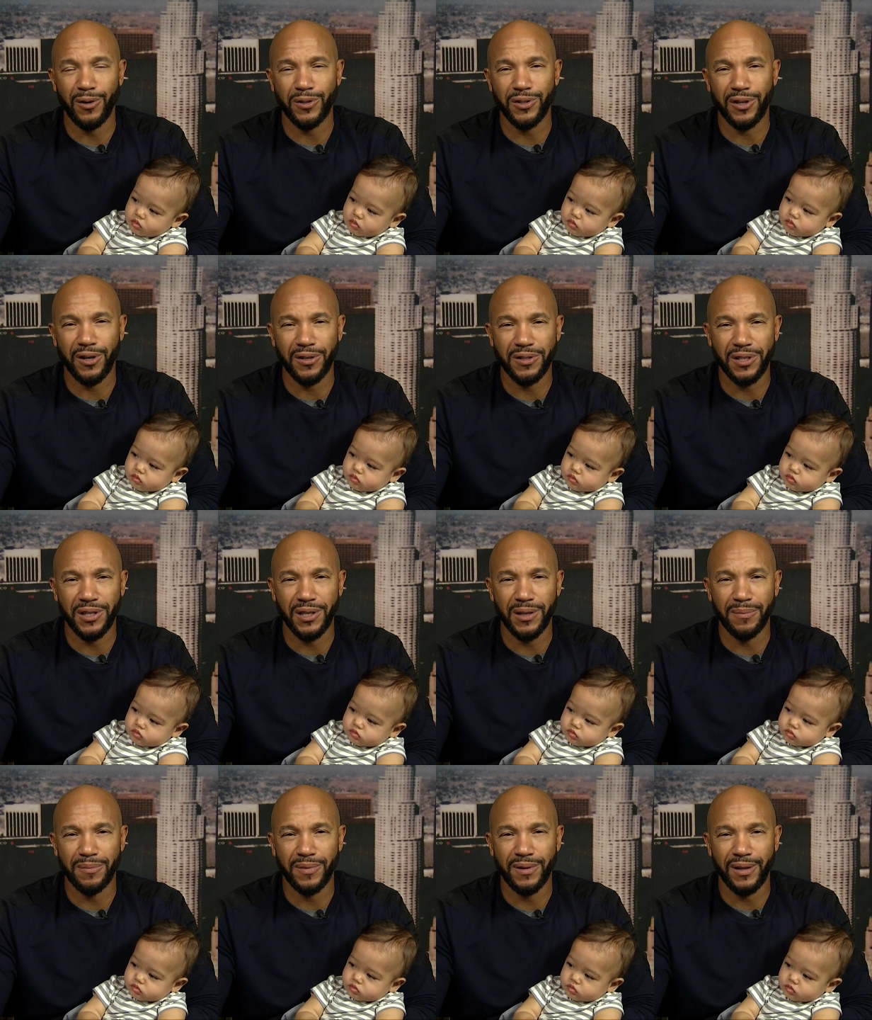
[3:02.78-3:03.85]
Speaker 1: All Star
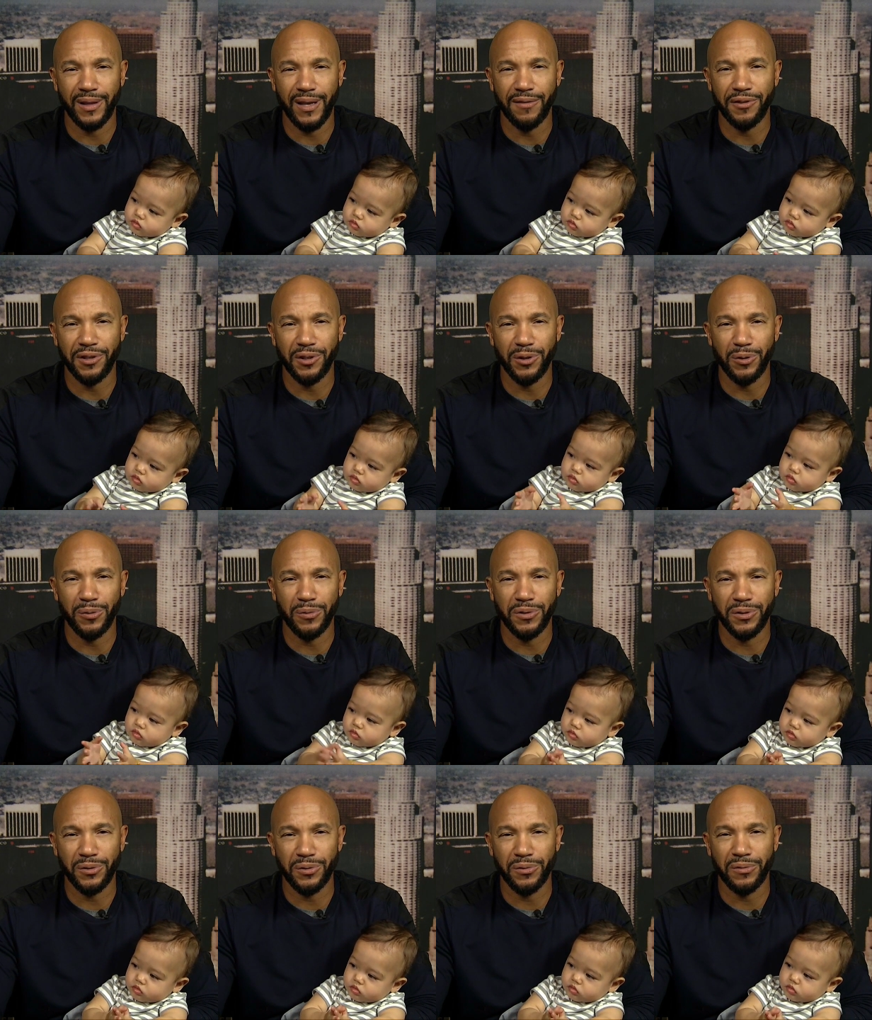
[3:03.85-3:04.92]
team, 11U,
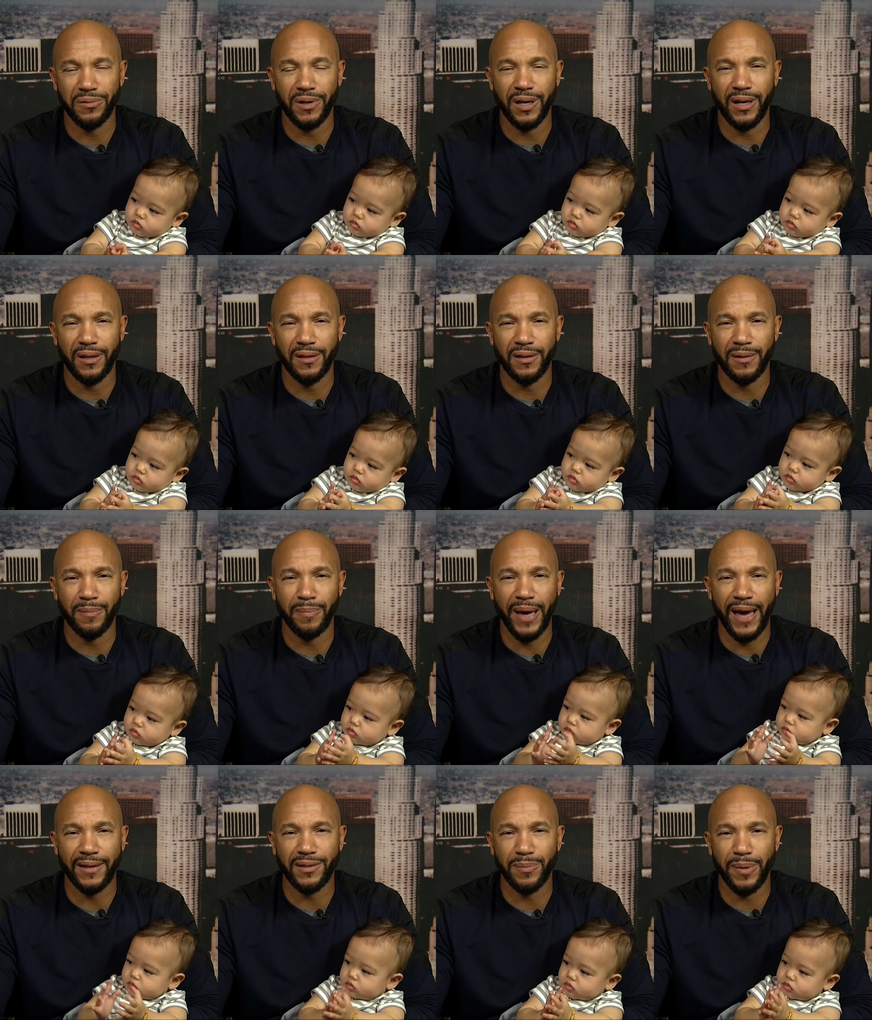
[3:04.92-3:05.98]
to the
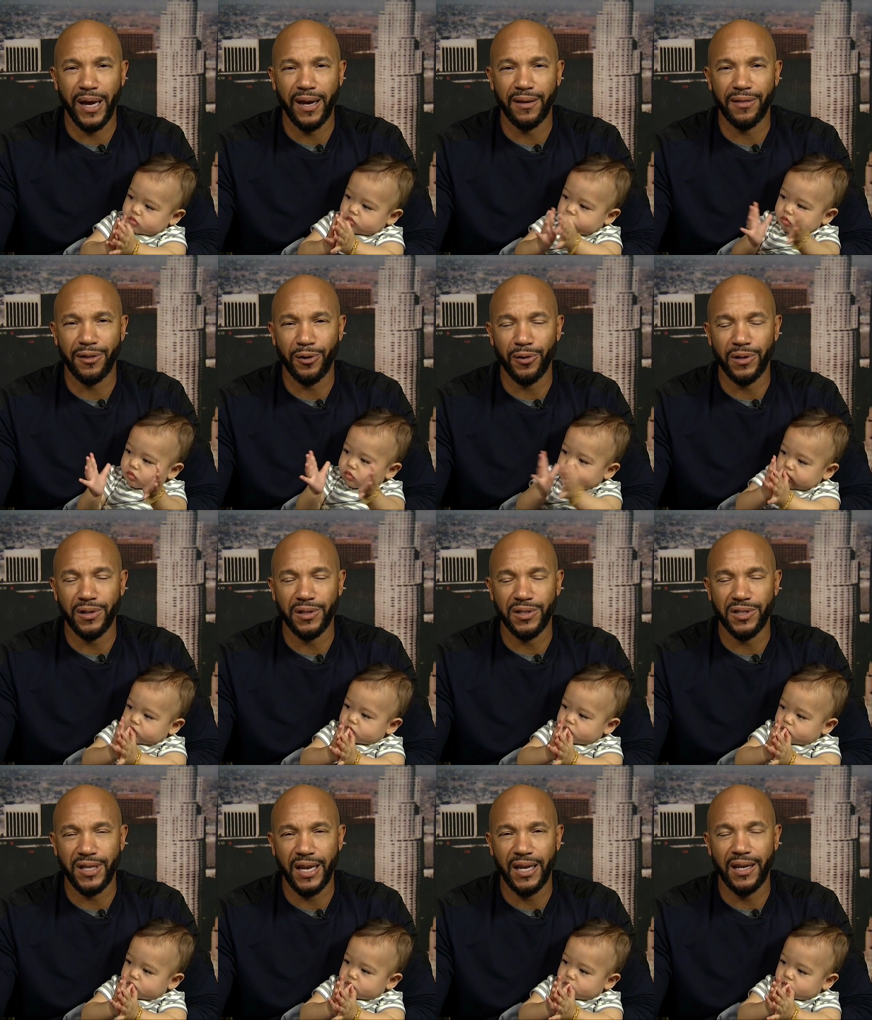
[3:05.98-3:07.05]
back to back third in the
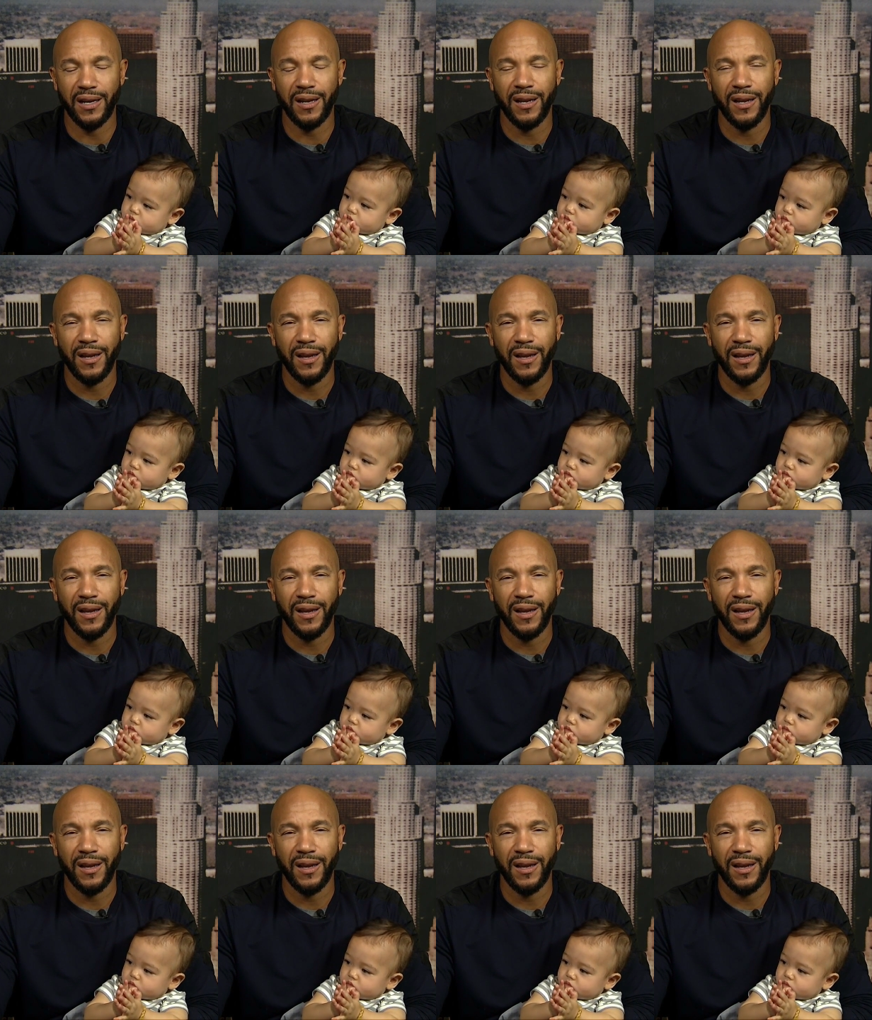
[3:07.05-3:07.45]
state